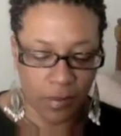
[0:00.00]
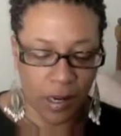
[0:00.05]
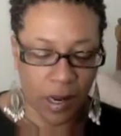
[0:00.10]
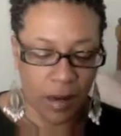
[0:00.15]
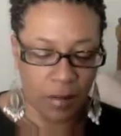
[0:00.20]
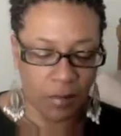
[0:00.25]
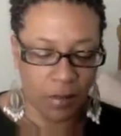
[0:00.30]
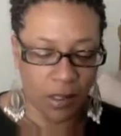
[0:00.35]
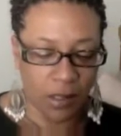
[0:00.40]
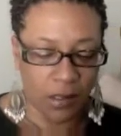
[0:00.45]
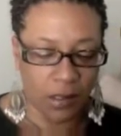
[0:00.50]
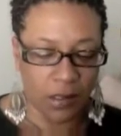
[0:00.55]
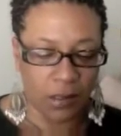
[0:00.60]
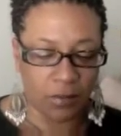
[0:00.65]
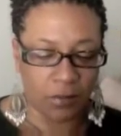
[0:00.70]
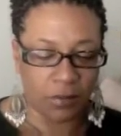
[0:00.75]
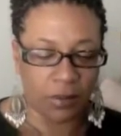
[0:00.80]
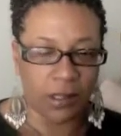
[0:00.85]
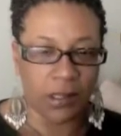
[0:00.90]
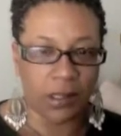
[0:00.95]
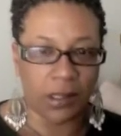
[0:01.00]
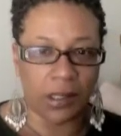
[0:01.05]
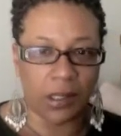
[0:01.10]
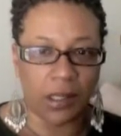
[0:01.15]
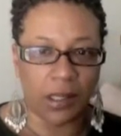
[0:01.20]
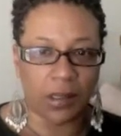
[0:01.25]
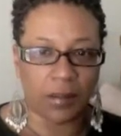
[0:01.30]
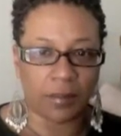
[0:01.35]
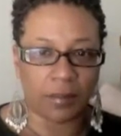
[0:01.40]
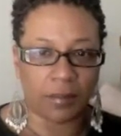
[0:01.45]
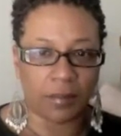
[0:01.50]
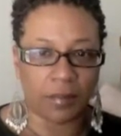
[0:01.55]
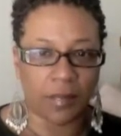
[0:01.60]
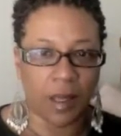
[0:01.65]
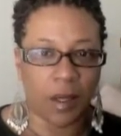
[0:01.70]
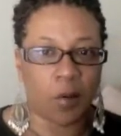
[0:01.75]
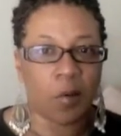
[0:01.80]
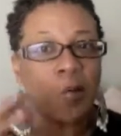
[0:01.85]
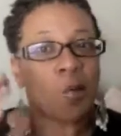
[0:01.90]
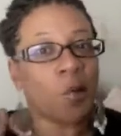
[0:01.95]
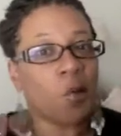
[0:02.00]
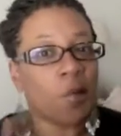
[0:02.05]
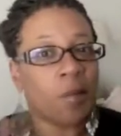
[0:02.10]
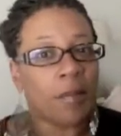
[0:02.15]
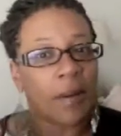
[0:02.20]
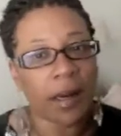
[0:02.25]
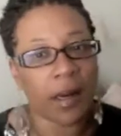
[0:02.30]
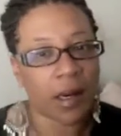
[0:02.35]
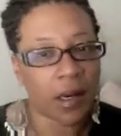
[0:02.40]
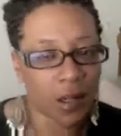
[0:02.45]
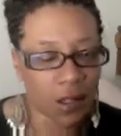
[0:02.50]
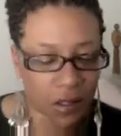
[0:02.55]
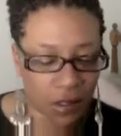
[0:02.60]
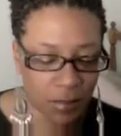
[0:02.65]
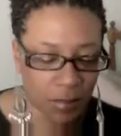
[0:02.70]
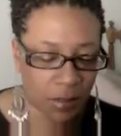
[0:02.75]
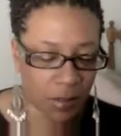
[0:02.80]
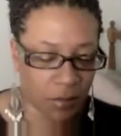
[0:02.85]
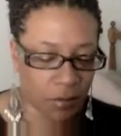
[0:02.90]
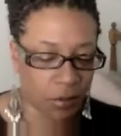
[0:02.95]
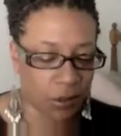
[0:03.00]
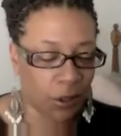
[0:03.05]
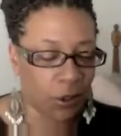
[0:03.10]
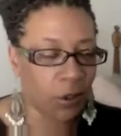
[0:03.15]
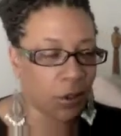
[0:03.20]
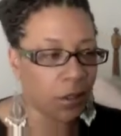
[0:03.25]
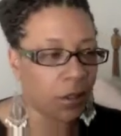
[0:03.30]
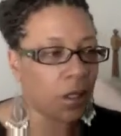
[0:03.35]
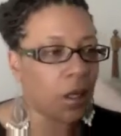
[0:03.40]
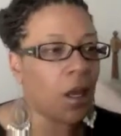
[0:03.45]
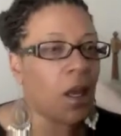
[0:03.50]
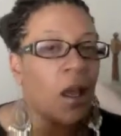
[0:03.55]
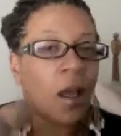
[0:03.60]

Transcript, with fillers: I wasn't really like, ooh, my hair smells really good.